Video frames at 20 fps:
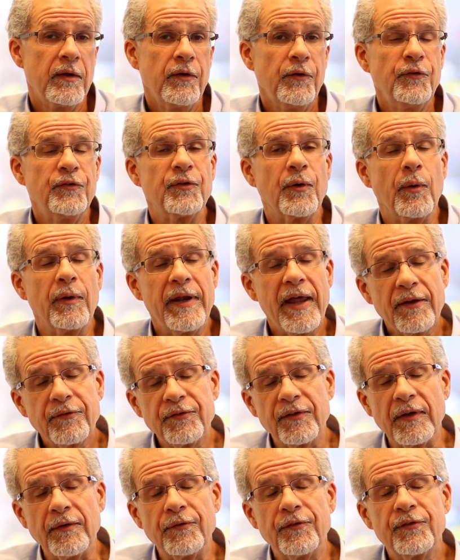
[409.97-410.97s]
So in
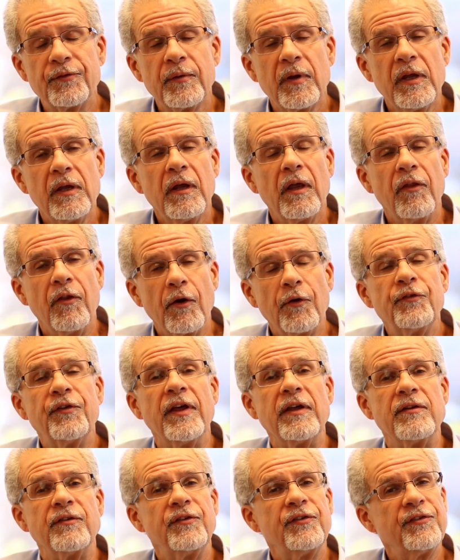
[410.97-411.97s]
essence, there's
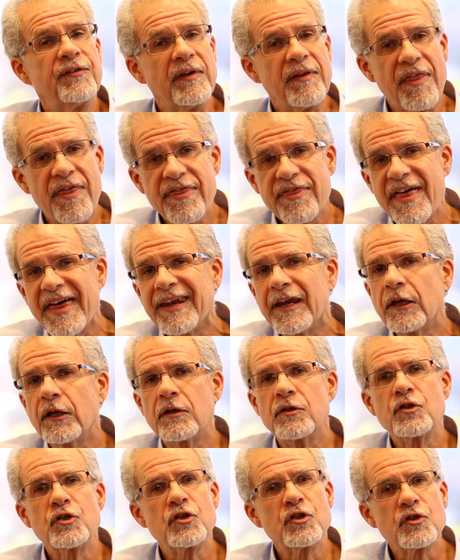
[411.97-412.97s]
a synthetic
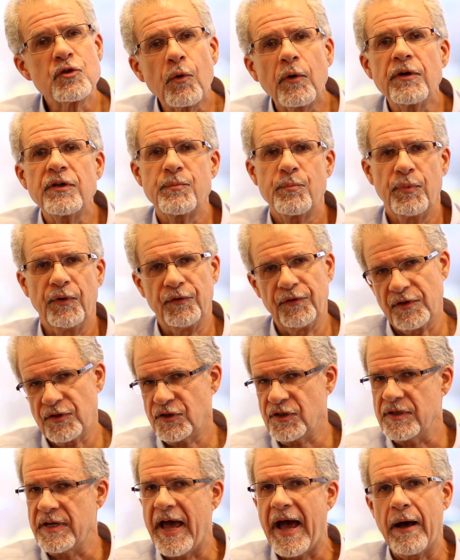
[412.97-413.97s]
short
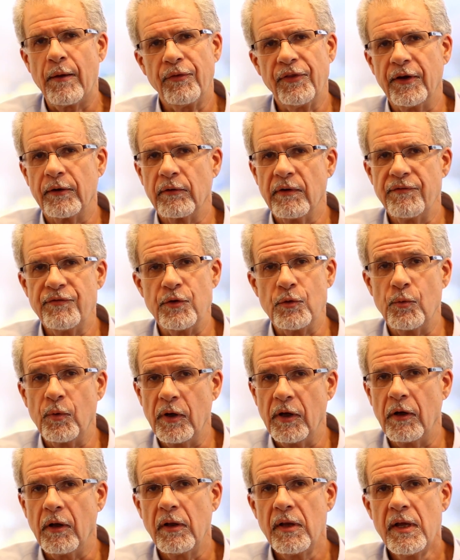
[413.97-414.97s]
position out there, if you
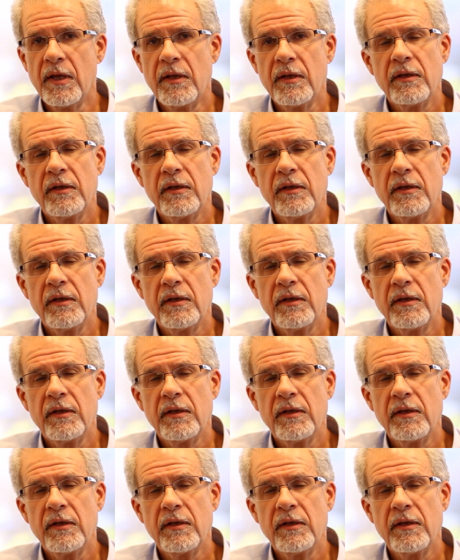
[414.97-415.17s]
will.